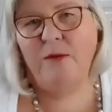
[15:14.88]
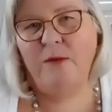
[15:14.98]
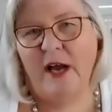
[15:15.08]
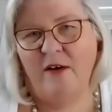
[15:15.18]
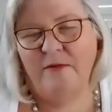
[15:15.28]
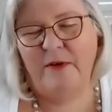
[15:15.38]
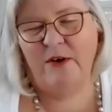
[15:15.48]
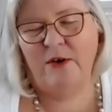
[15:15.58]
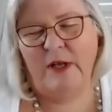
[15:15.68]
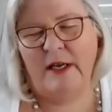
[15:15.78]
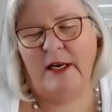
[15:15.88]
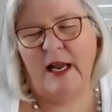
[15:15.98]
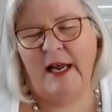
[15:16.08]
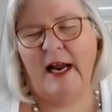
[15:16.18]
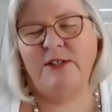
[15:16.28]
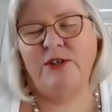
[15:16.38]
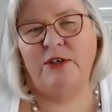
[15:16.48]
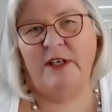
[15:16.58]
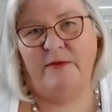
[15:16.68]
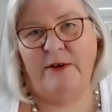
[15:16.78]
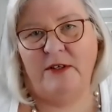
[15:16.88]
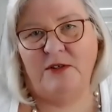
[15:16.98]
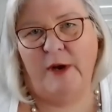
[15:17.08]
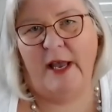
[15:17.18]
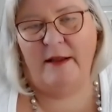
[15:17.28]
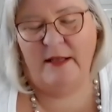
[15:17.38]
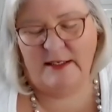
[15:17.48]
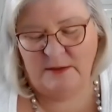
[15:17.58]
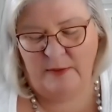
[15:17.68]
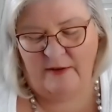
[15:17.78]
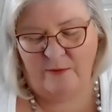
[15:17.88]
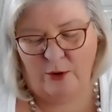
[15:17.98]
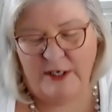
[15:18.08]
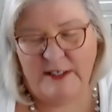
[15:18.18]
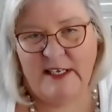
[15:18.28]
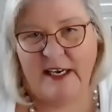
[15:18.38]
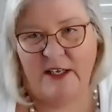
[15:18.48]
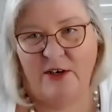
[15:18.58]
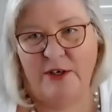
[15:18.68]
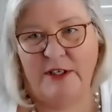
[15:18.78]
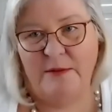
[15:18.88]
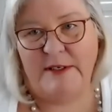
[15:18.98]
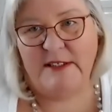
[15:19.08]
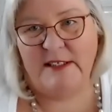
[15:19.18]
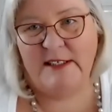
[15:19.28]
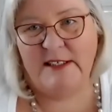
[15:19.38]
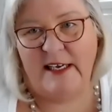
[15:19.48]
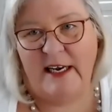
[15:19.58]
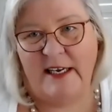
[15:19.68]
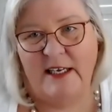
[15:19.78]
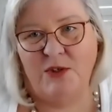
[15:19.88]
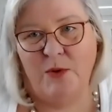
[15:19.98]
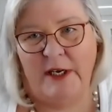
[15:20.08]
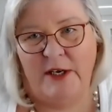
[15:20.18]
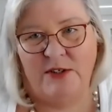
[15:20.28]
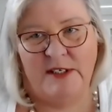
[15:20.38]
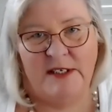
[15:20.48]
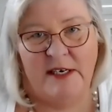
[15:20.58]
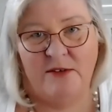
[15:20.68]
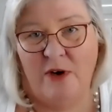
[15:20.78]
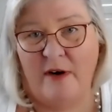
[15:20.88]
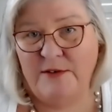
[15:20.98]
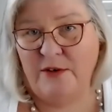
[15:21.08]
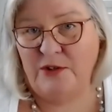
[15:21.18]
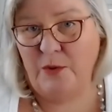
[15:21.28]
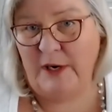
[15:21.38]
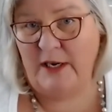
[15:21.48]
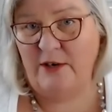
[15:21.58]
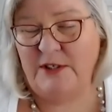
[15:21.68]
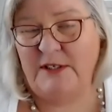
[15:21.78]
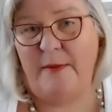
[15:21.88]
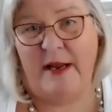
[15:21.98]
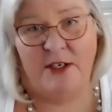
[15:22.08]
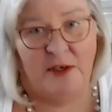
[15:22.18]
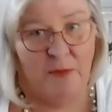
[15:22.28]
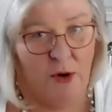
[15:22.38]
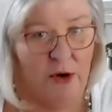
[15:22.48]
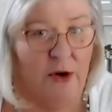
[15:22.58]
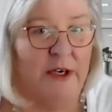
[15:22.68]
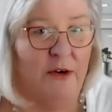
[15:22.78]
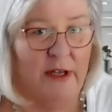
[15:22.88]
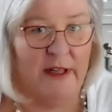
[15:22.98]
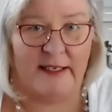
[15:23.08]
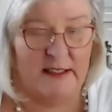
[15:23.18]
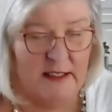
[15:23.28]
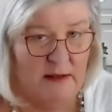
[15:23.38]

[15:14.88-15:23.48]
we all feel, and I certainly feel this way. This is my 42nd year in the business, and I did 20 years as an escrow officer and 20 years as a managing broker. And during that